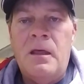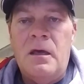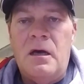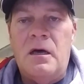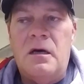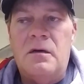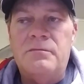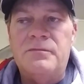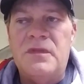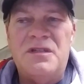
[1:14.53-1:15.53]

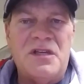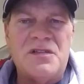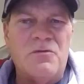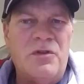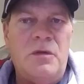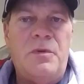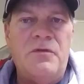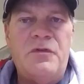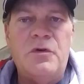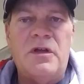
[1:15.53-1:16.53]
It doesn't really
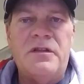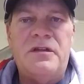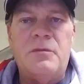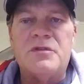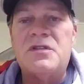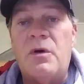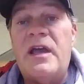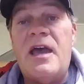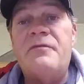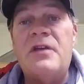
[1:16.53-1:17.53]
put food on the table, so I
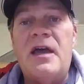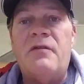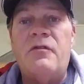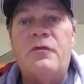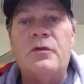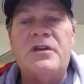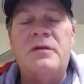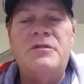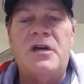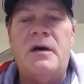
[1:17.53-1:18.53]
have to have a
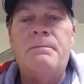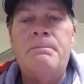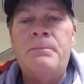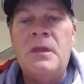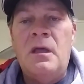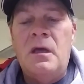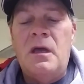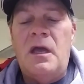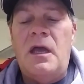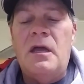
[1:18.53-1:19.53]
full-time job.
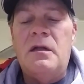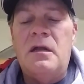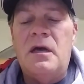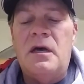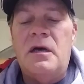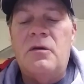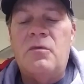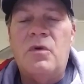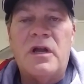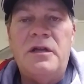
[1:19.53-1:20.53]
And
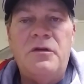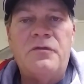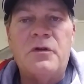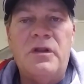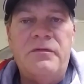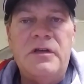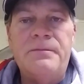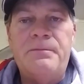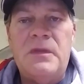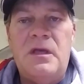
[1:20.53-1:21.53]
what I do for a
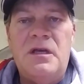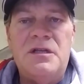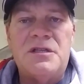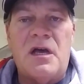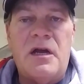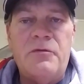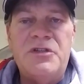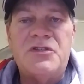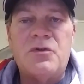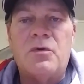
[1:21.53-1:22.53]
living is I
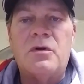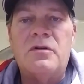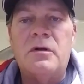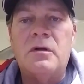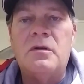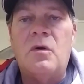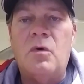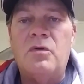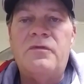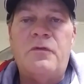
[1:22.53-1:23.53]
restore
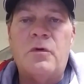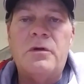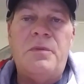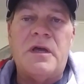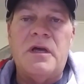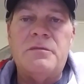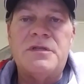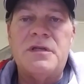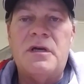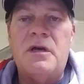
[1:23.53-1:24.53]
old Ford
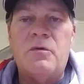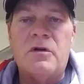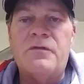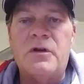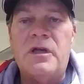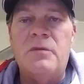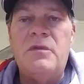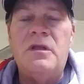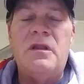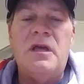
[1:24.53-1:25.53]
pickups. I work for a
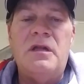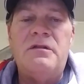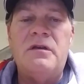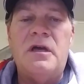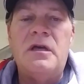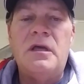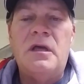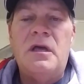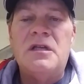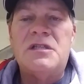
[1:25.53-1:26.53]
company that
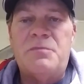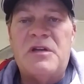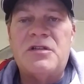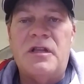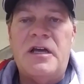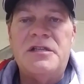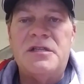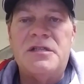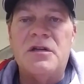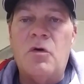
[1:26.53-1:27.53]

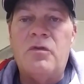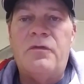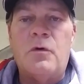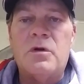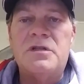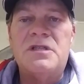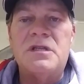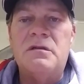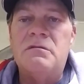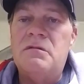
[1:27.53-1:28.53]
specializes in old Fords,
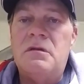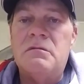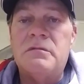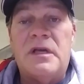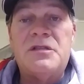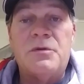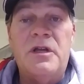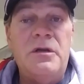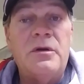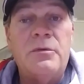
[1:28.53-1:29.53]
and that's what
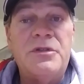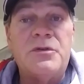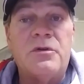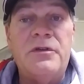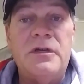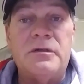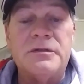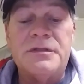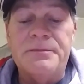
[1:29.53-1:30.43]
I do. I restore vehicles.